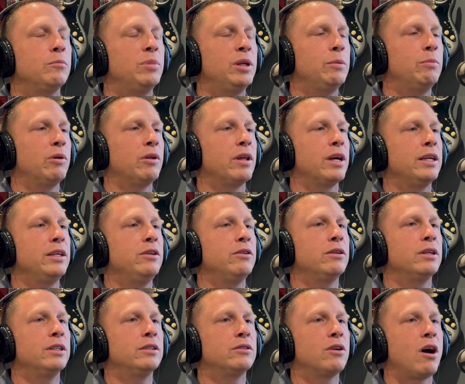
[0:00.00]
people that you
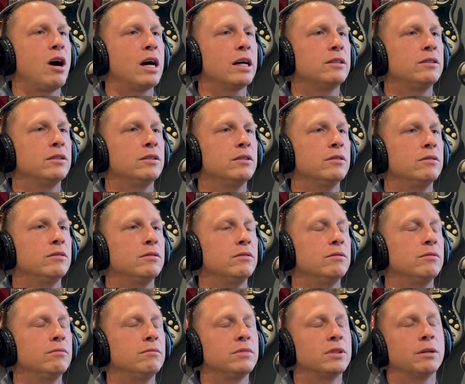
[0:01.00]
could talk to,
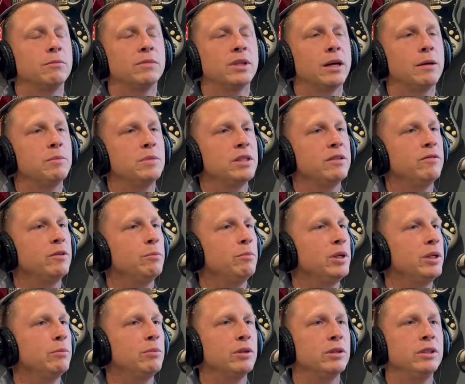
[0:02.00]
sometimes even
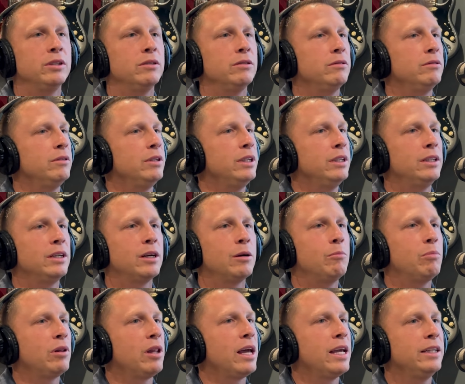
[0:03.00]
people you need to
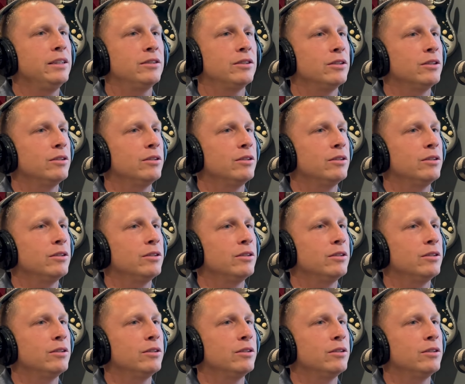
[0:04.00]
complain